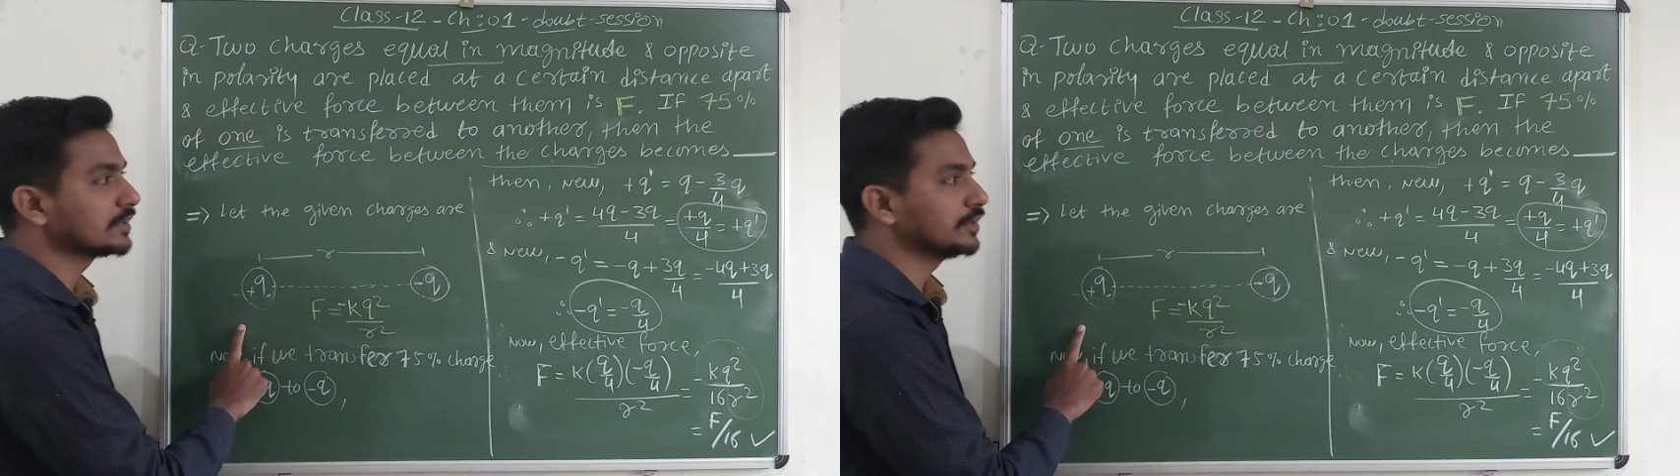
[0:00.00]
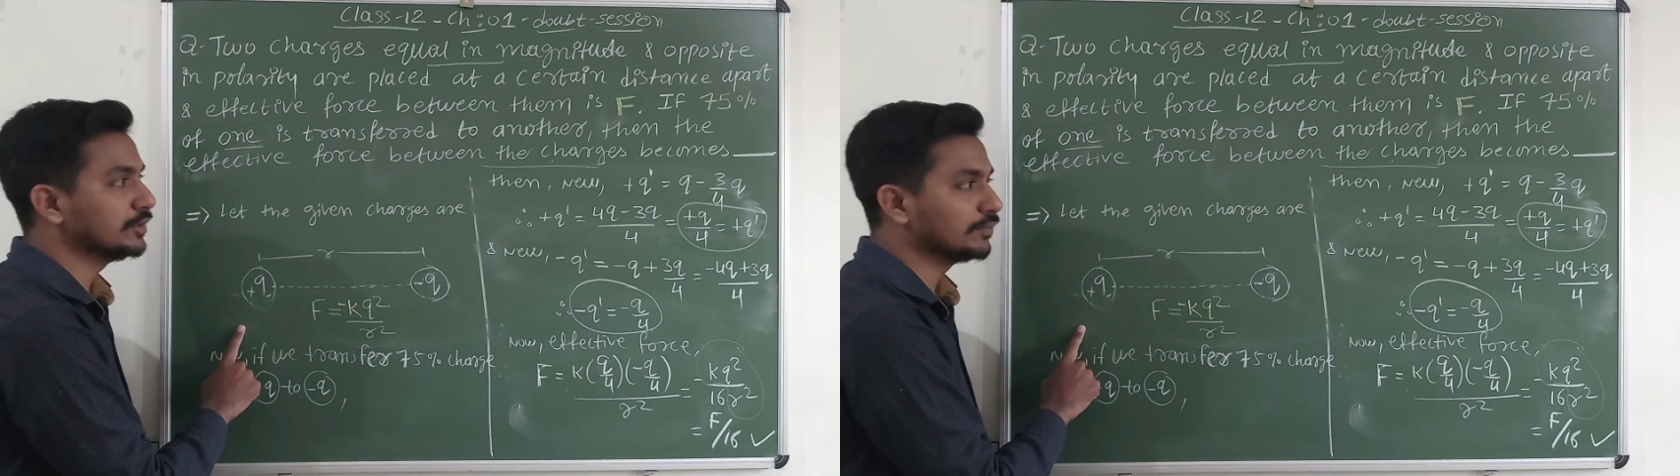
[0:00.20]

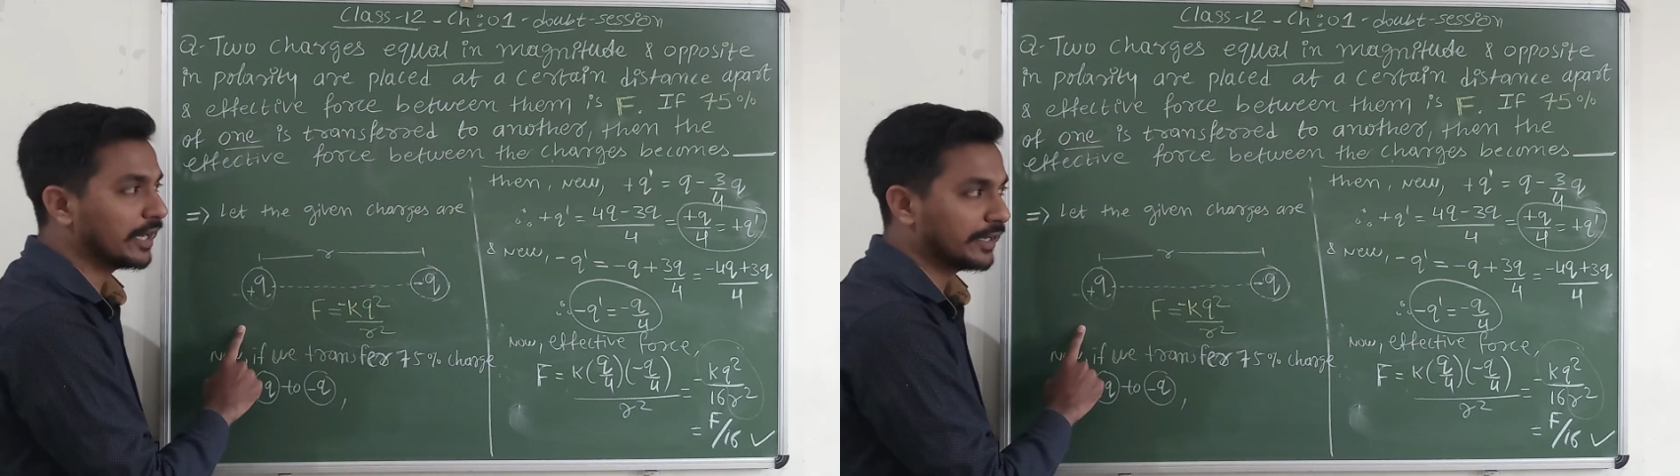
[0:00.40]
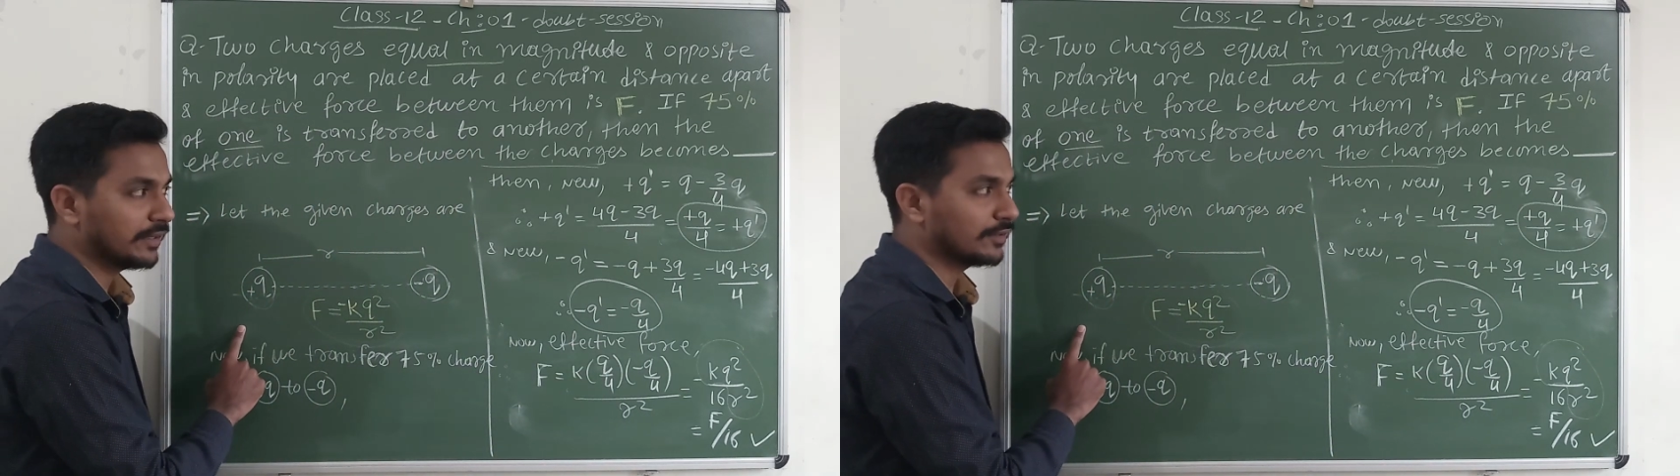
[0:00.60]
q
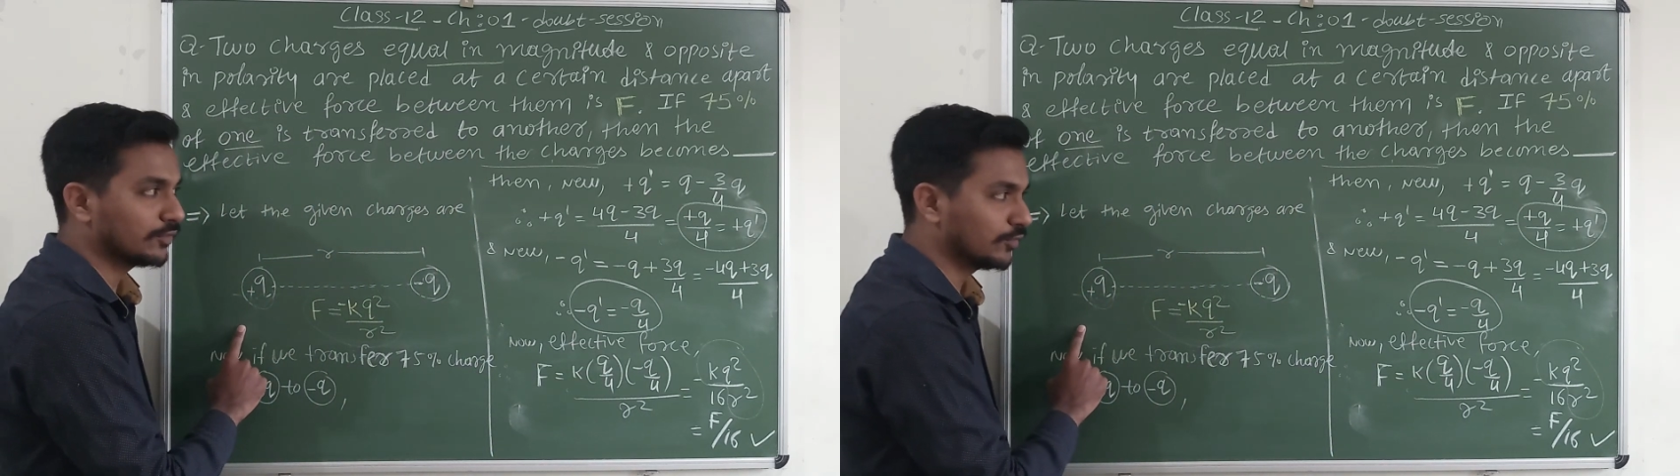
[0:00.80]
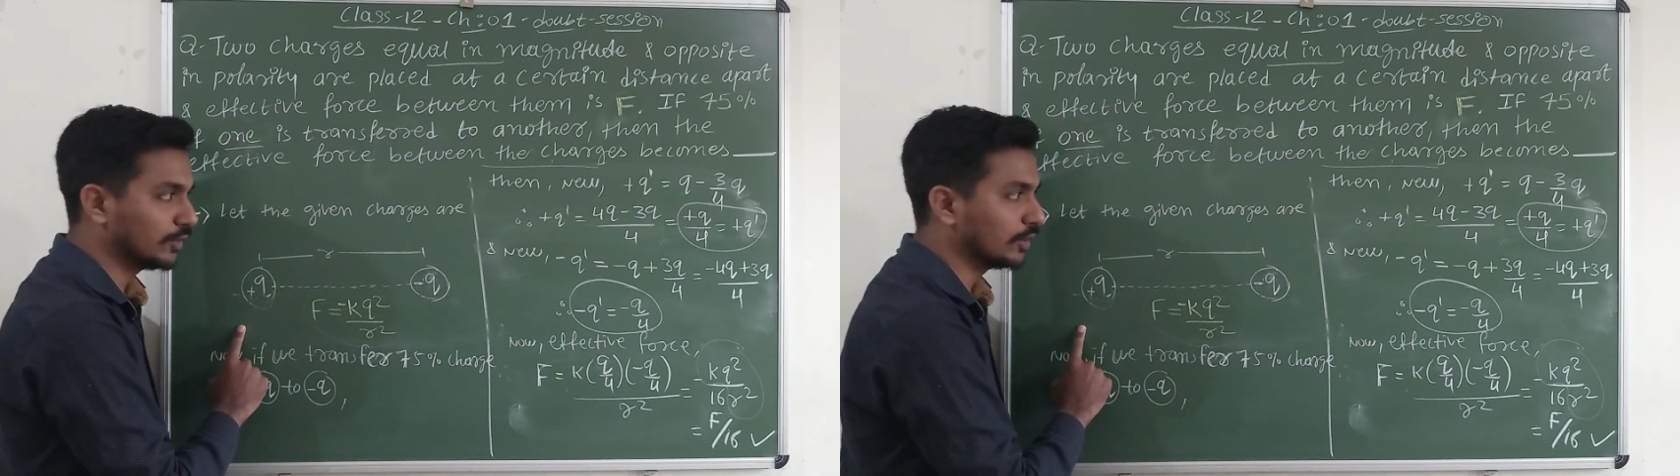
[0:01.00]
by
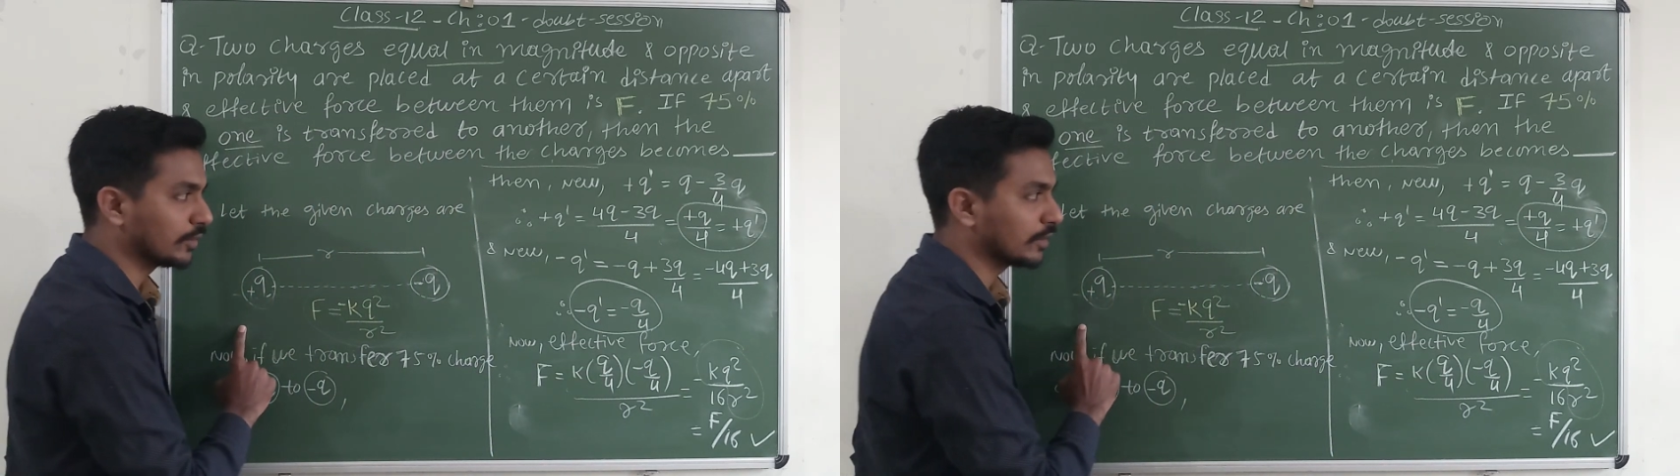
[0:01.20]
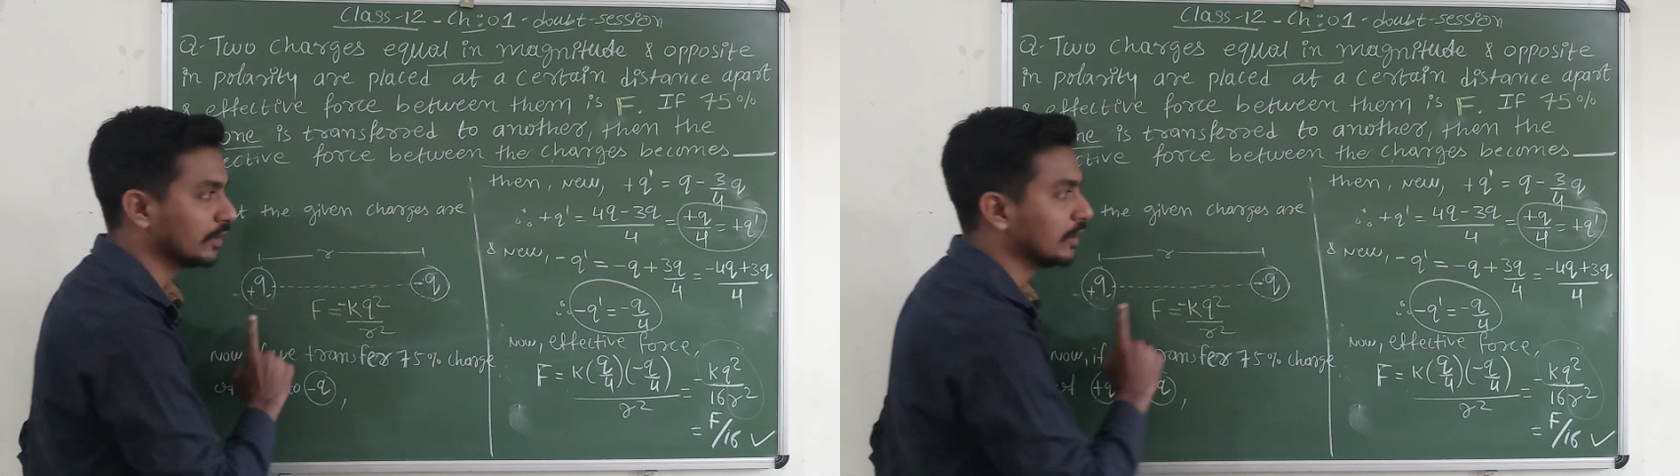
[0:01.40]
4.